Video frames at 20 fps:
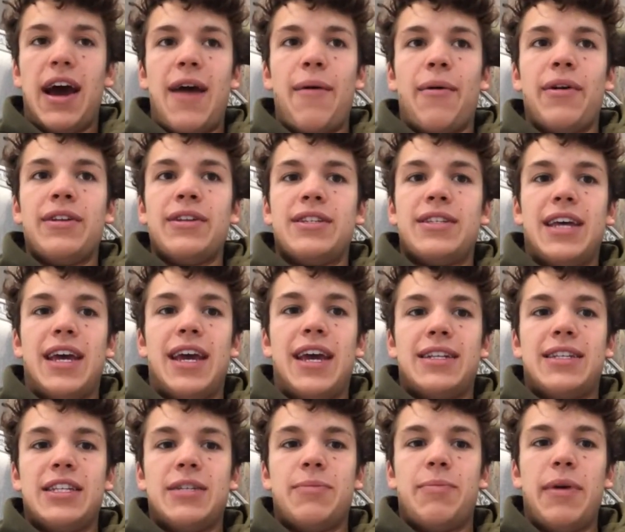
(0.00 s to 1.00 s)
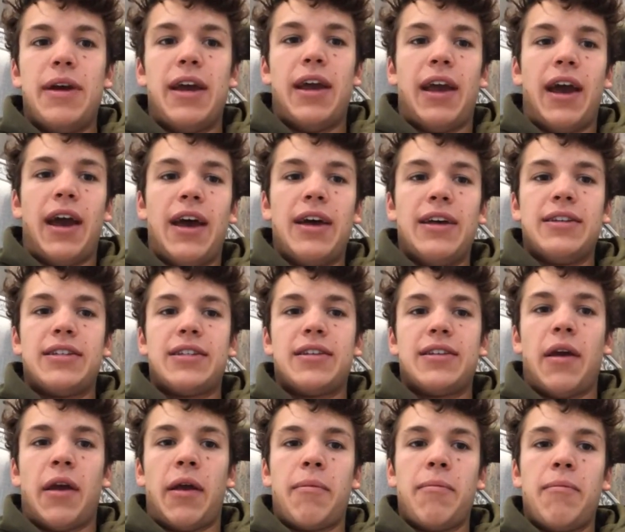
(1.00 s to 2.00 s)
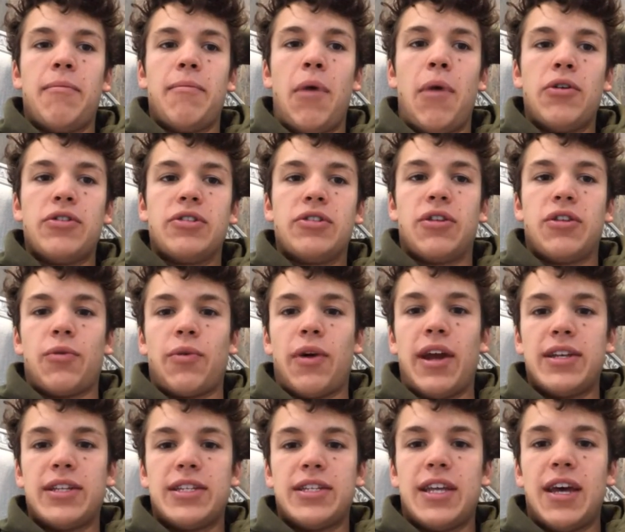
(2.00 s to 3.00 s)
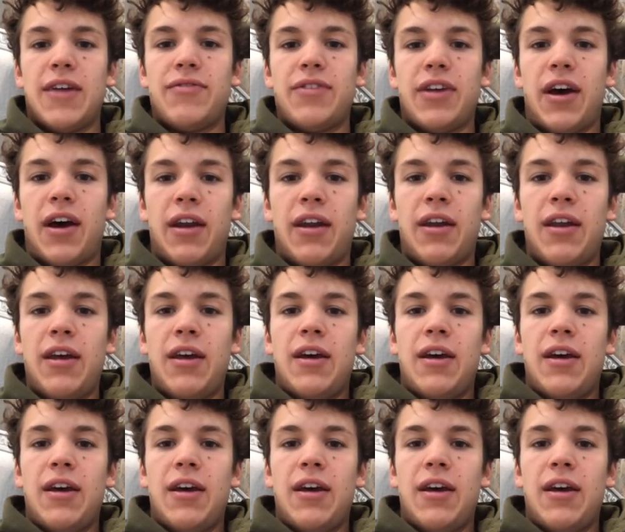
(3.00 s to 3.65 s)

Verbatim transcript: I wouldn't say it's as big as like most of the races I've done.